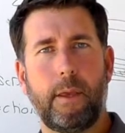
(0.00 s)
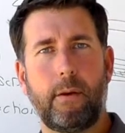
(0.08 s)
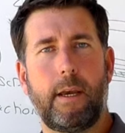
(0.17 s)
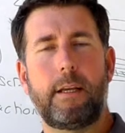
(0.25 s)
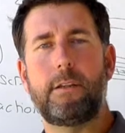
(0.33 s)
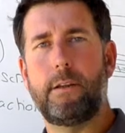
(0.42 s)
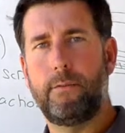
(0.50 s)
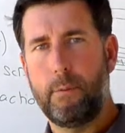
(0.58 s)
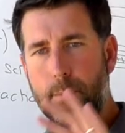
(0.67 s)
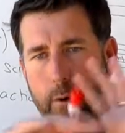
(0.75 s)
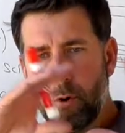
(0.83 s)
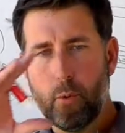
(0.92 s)
Okay, so if you
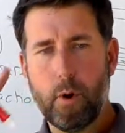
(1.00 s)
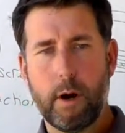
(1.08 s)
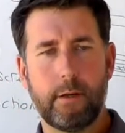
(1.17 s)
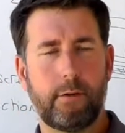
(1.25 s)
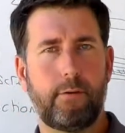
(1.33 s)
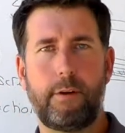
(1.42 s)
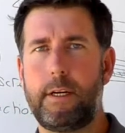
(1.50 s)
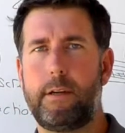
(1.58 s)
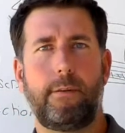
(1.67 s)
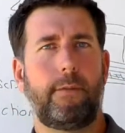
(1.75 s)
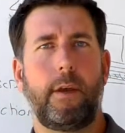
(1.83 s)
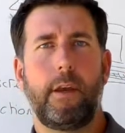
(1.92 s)
build a wire screen
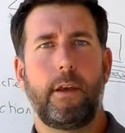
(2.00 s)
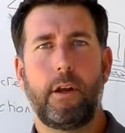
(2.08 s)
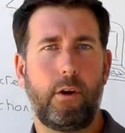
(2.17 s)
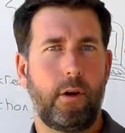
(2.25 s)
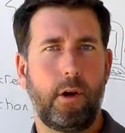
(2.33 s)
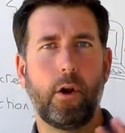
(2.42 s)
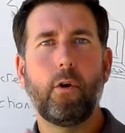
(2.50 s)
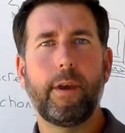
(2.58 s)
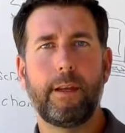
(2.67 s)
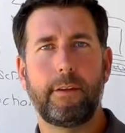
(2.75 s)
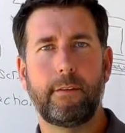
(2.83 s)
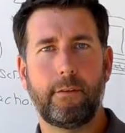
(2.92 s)
of your
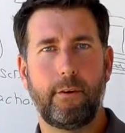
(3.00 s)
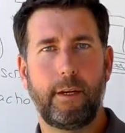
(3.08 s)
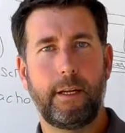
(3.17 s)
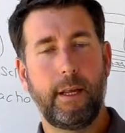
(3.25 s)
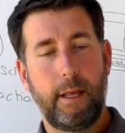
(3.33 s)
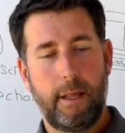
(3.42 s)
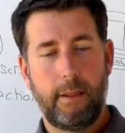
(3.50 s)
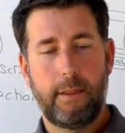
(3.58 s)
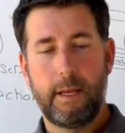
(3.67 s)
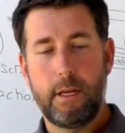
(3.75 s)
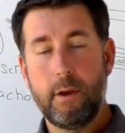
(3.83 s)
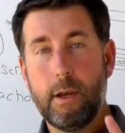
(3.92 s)
login screen,
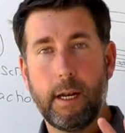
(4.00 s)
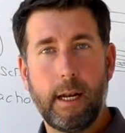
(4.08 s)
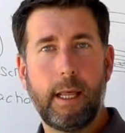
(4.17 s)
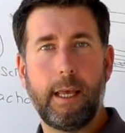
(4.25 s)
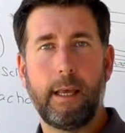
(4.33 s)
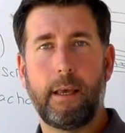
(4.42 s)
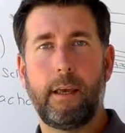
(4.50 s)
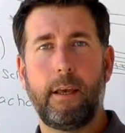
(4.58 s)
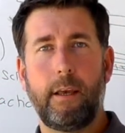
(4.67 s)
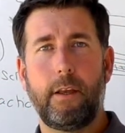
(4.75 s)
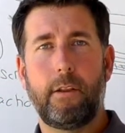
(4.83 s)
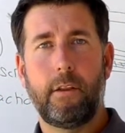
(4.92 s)
then you can link
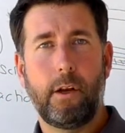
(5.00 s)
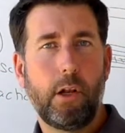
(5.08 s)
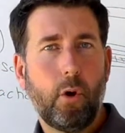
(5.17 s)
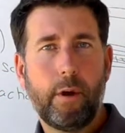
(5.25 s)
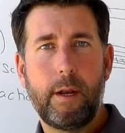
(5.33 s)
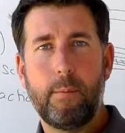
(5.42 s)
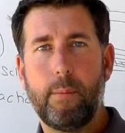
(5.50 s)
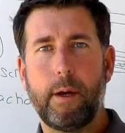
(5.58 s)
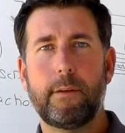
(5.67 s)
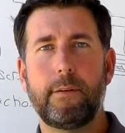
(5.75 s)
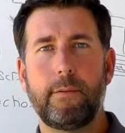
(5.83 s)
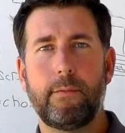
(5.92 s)
the login
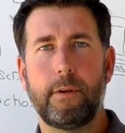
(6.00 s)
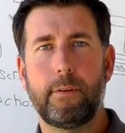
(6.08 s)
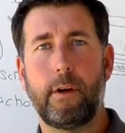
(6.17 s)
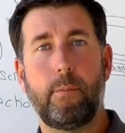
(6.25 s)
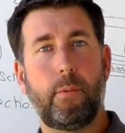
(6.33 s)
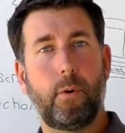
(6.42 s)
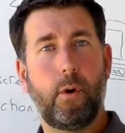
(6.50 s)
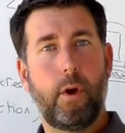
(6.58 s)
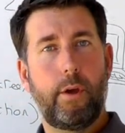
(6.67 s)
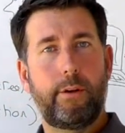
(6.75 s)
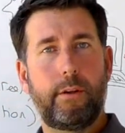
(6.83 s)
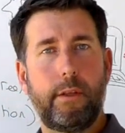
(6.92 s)
button, for example,
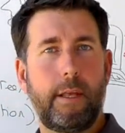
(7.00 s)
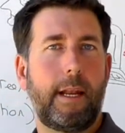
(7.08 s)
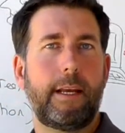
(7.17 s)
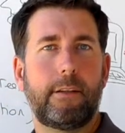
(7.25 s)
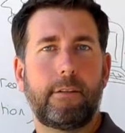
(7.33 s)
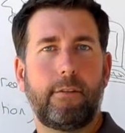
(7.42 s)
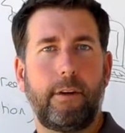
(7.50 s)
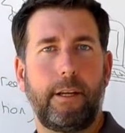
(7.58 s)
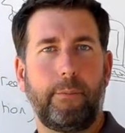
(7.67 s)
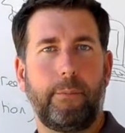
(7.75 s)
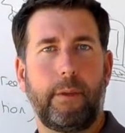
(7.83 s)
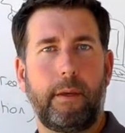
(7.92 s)
to the next screen